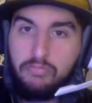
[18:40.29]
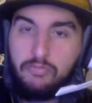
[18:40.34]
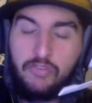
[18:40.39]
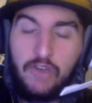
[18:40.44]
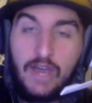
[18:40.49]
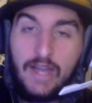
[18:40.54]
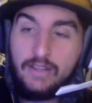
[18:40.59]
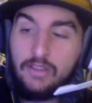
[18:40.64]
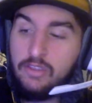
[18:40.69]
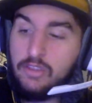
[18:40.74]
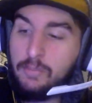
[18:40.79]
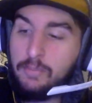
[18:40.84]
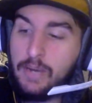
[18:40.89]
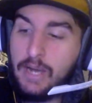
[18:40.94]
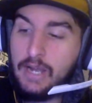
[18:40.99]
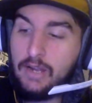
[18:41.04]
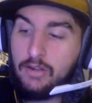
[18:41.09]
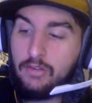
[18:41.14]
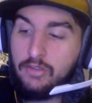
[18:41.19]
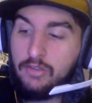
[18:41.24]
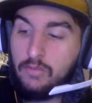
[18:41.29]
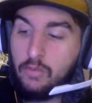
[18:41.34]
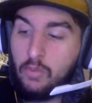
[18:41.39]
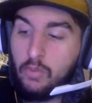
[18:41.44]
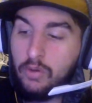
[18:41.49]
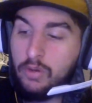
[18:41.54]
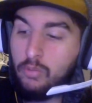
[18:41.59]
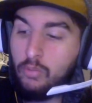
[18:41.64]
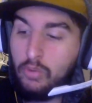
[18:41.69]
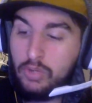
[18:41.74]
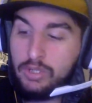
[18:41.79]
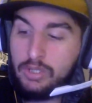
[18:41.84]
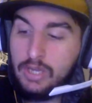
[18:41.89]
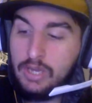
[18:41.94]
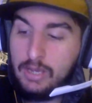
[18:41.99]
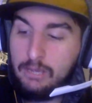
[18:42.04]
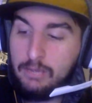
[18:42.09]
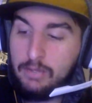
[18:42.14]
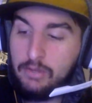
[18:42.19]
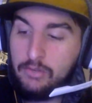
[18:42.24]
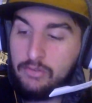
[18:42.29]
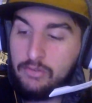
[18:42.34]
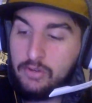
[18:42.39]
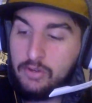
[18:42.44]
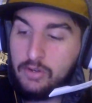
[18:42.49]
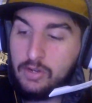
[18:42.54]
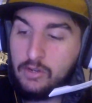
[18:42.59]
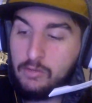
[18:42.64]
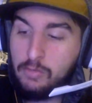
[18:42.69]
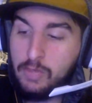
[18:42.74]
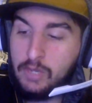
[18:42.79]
fact that the Pirates even won one game in this series,